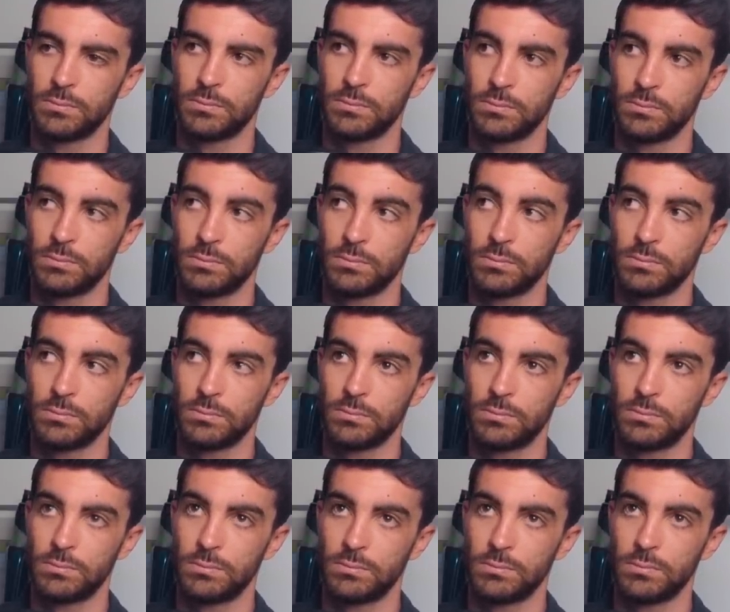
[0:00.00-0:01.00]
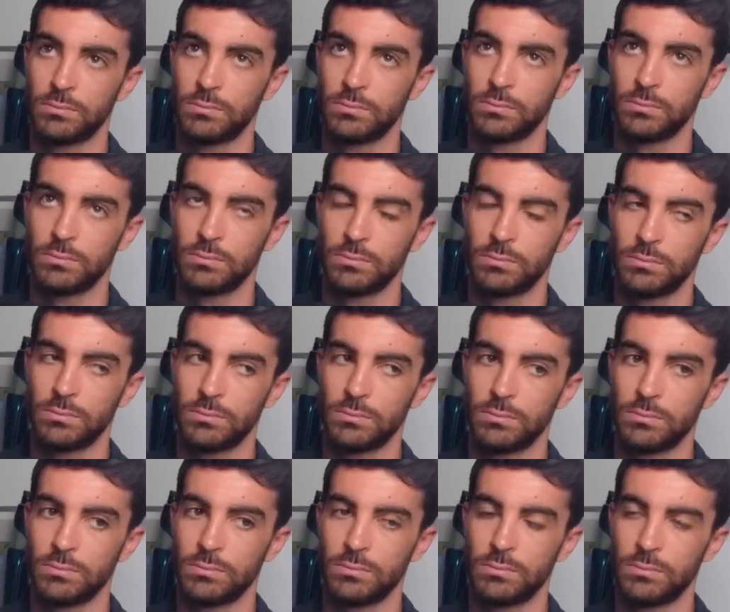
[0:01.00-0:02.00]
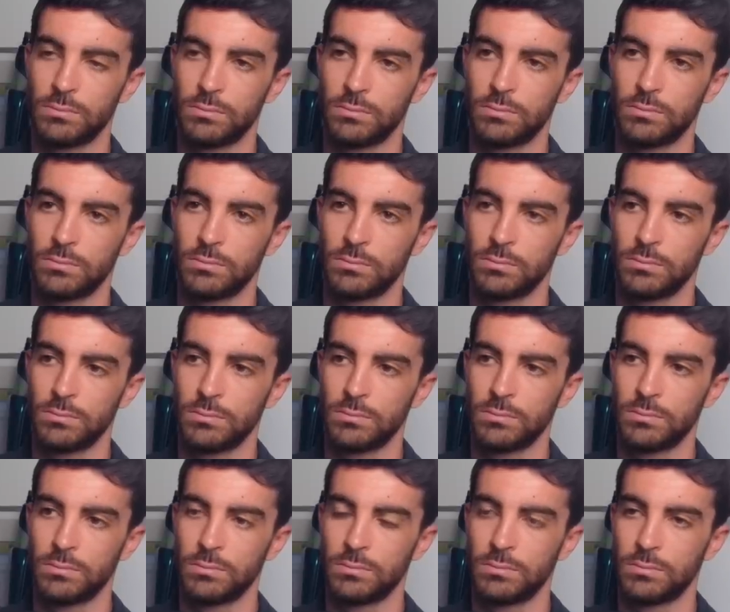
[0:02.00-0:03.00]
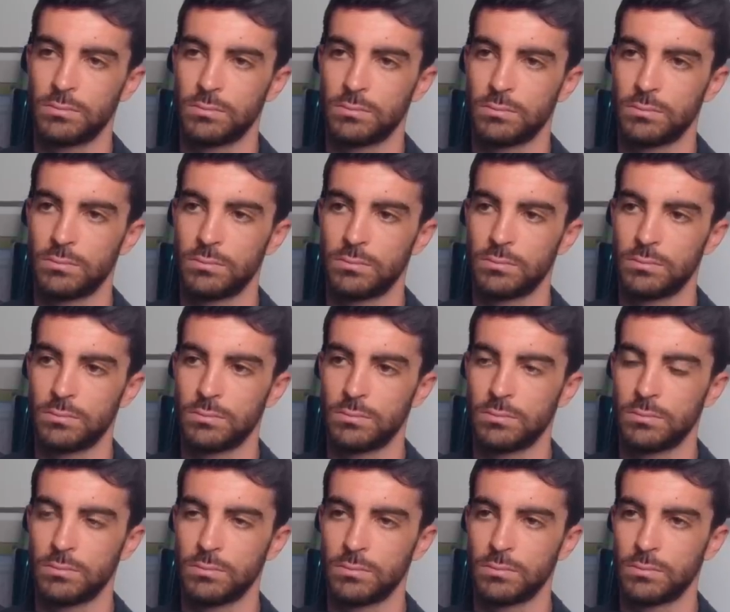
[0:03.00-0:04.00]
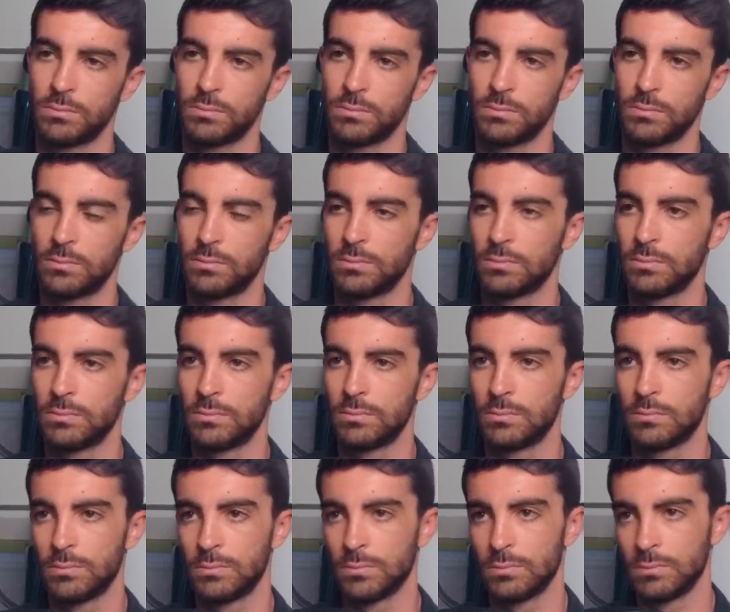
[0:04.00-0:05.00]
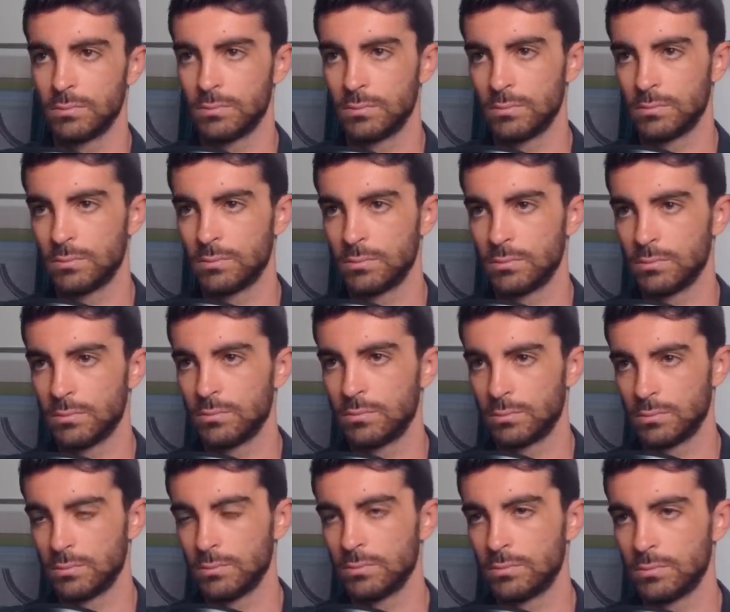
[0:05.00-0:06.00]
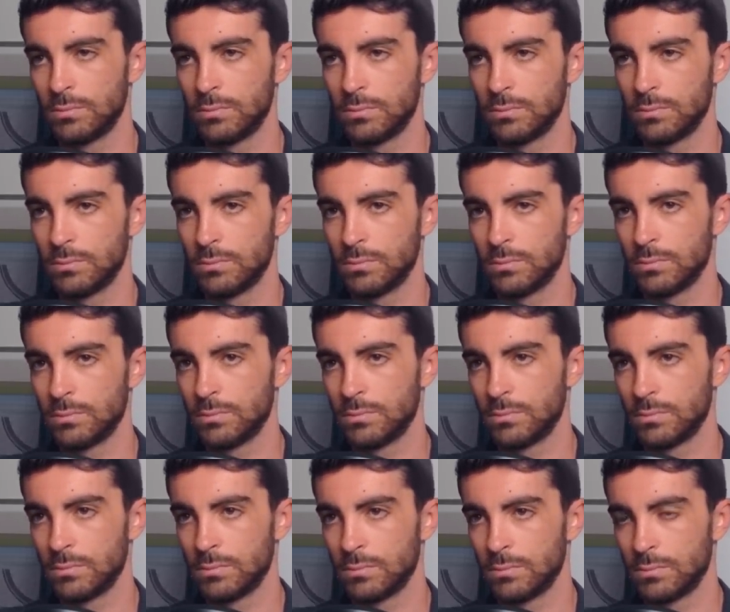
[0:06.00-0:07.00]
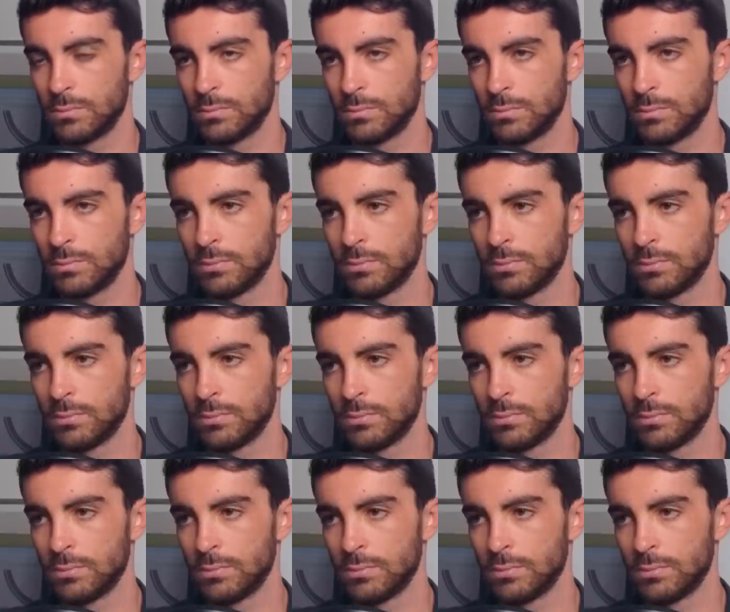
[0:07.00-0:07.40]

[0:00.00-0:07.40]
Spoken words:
This person isn't speaking.